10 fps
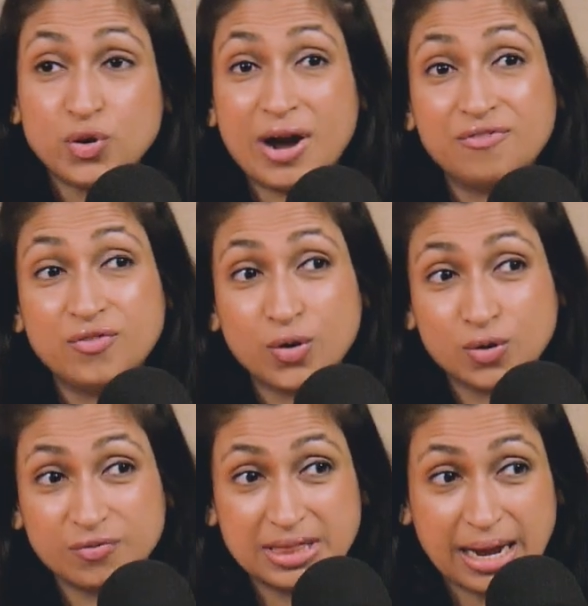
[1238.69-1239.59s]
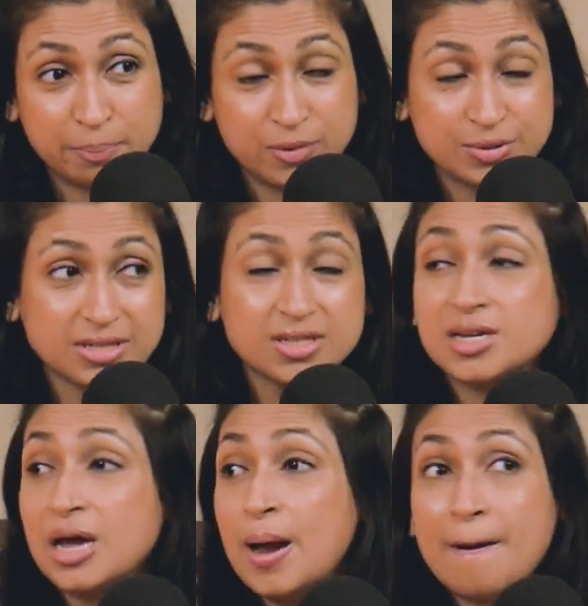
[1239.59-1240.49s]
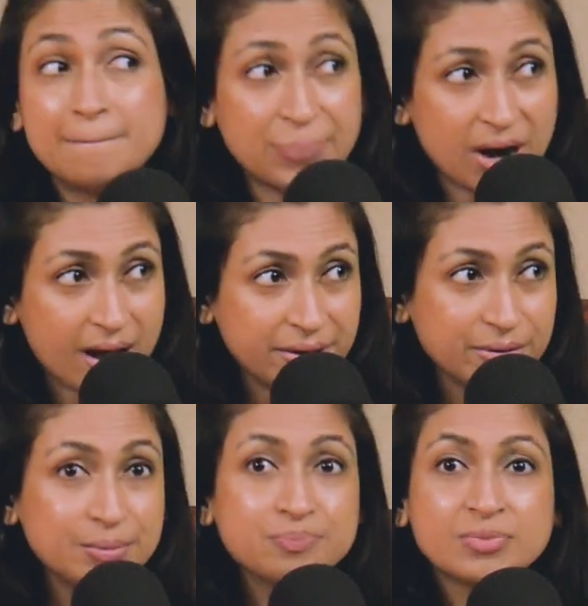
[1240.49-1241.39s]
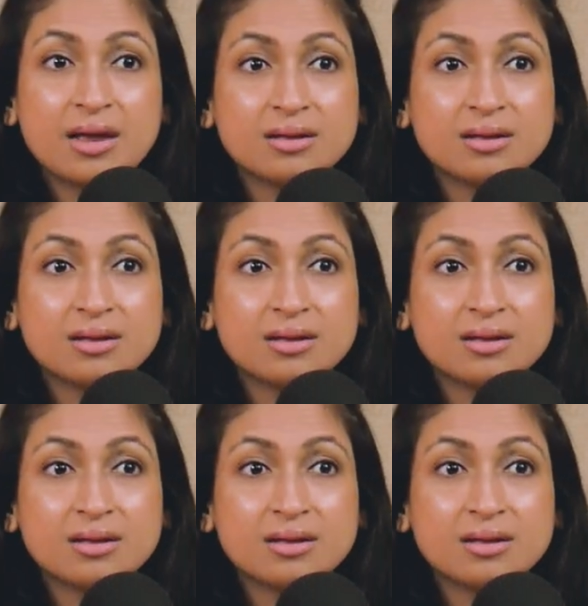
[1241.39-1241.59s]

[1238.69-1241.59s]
If you have worked with that person prior,